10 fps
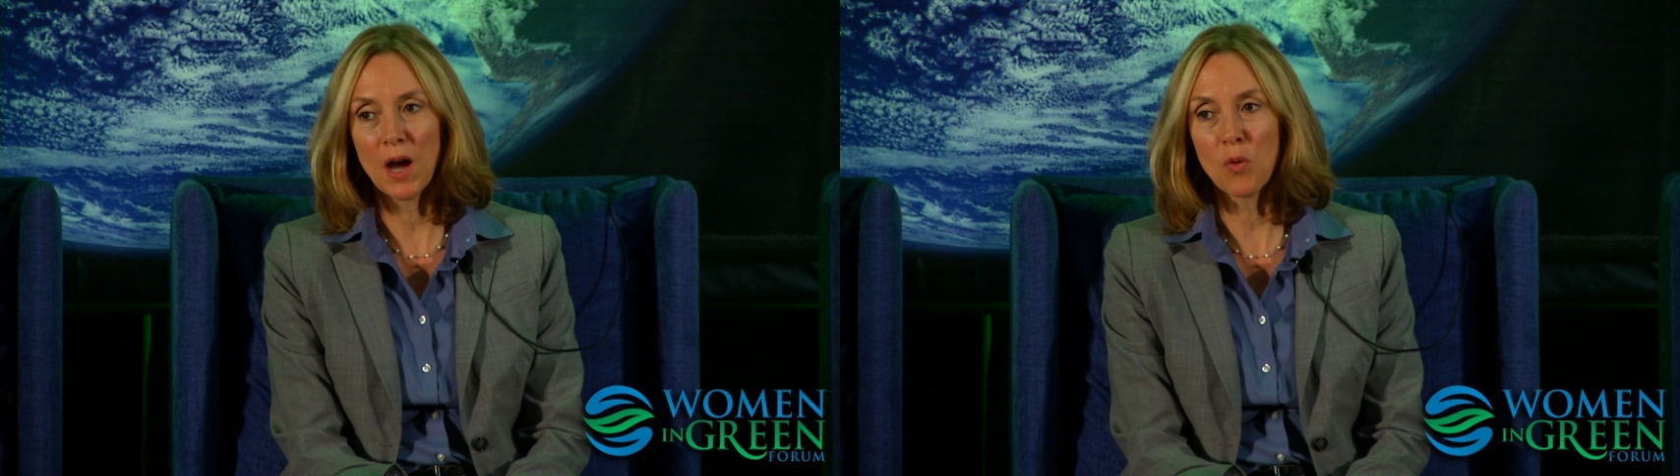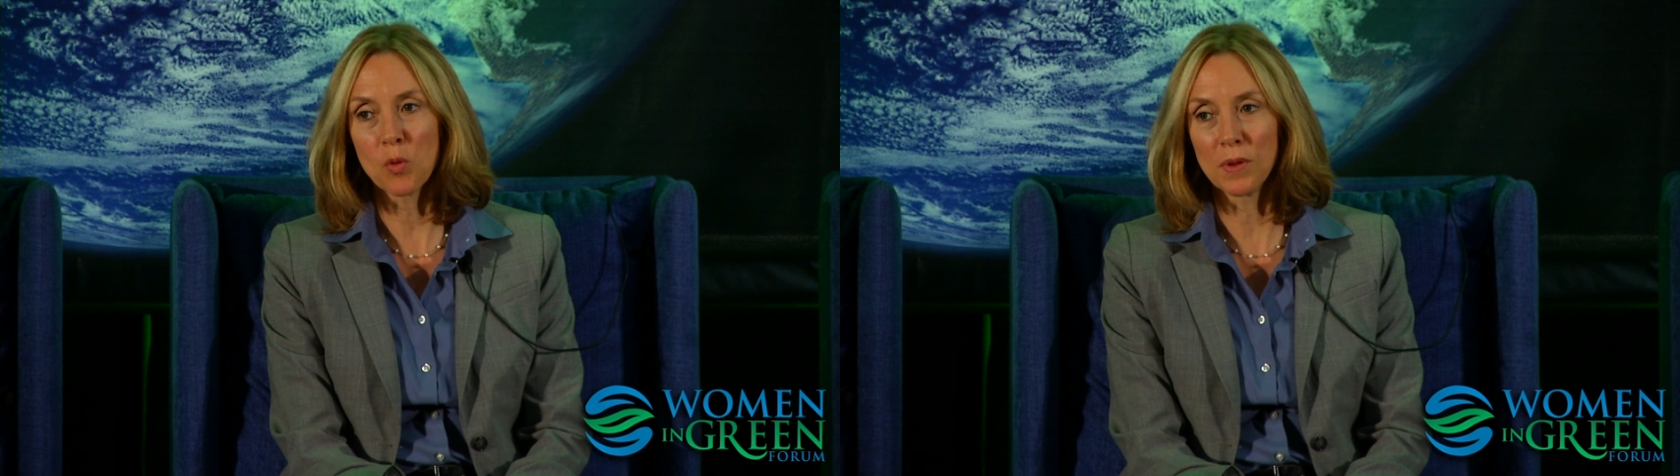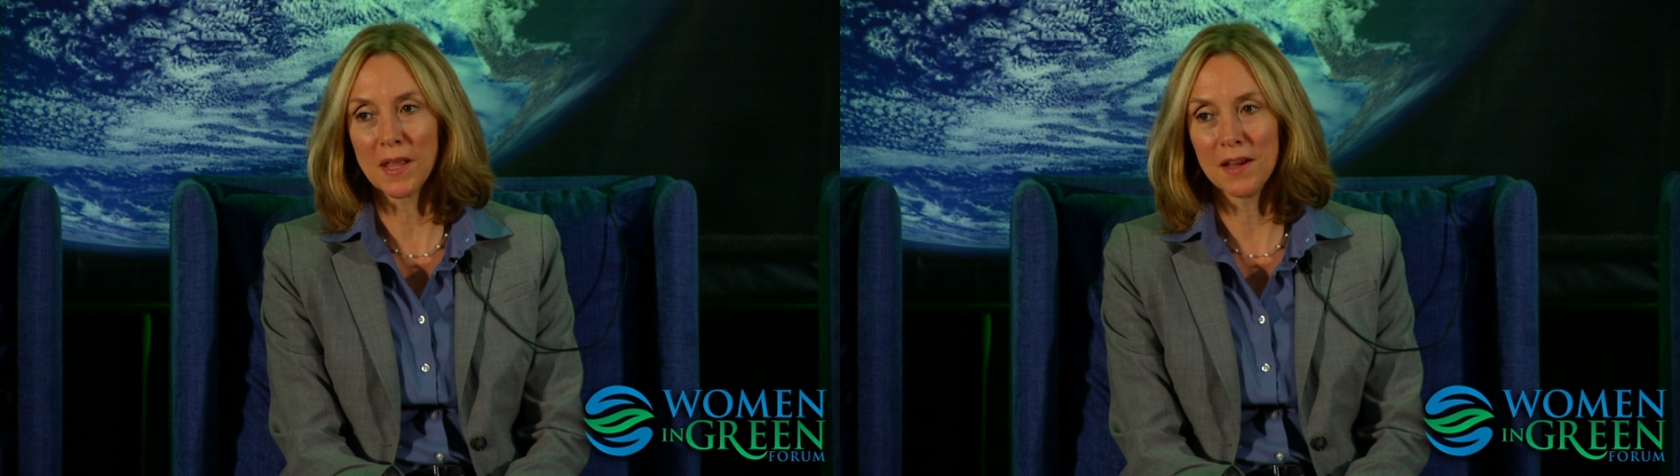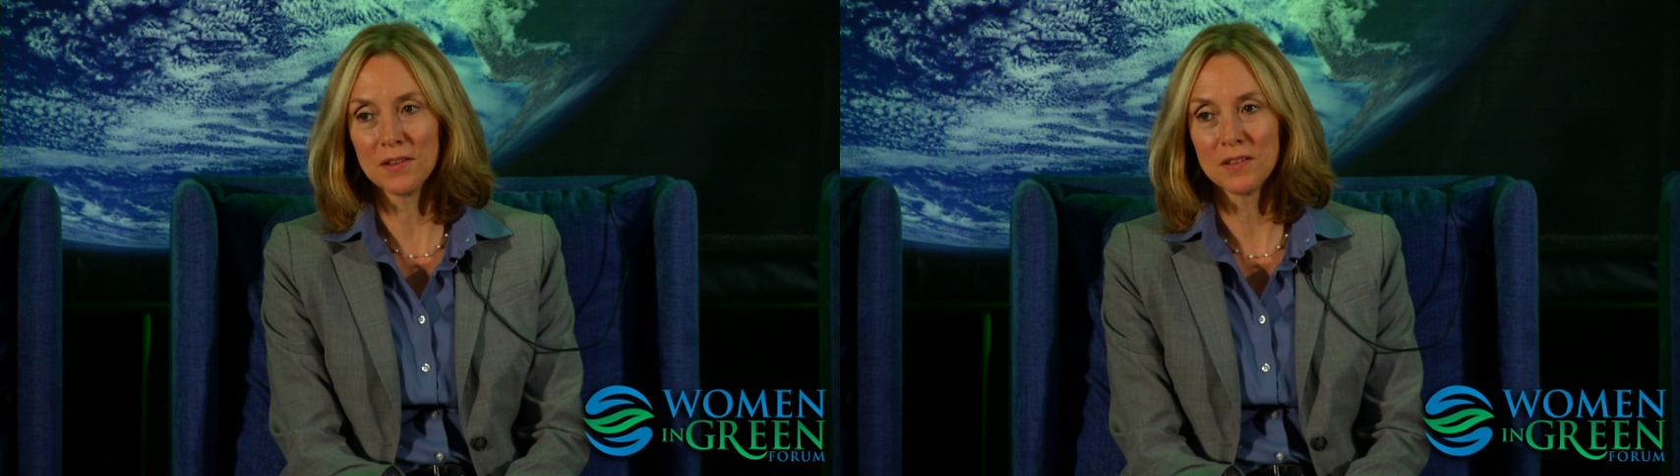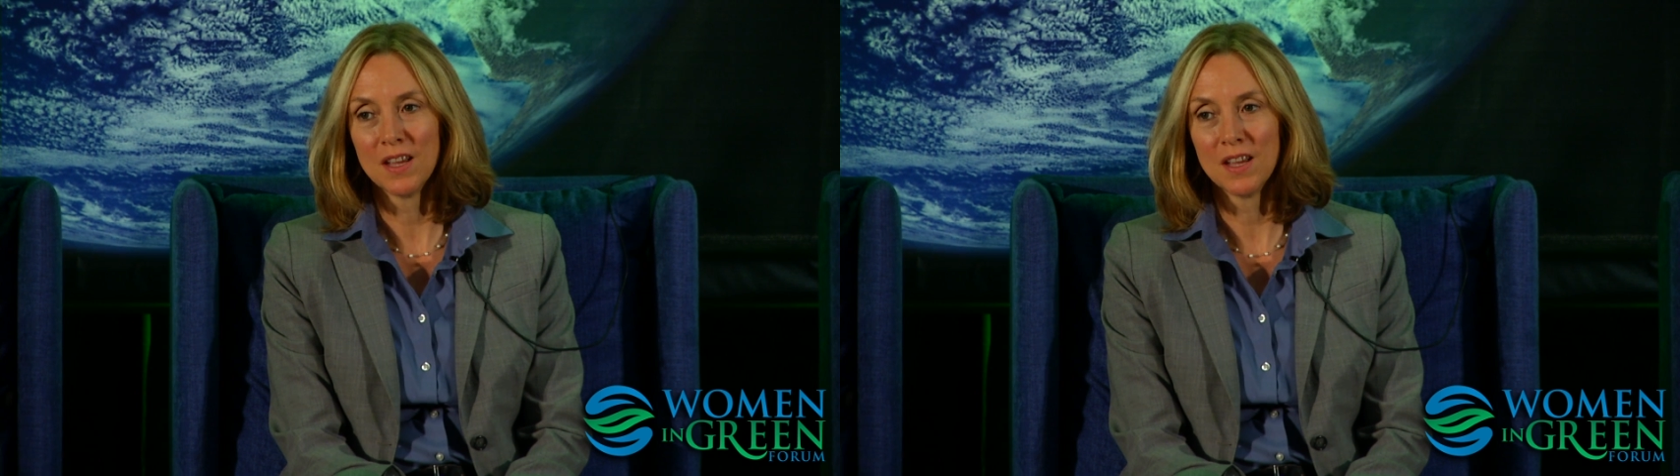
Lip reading: power plant,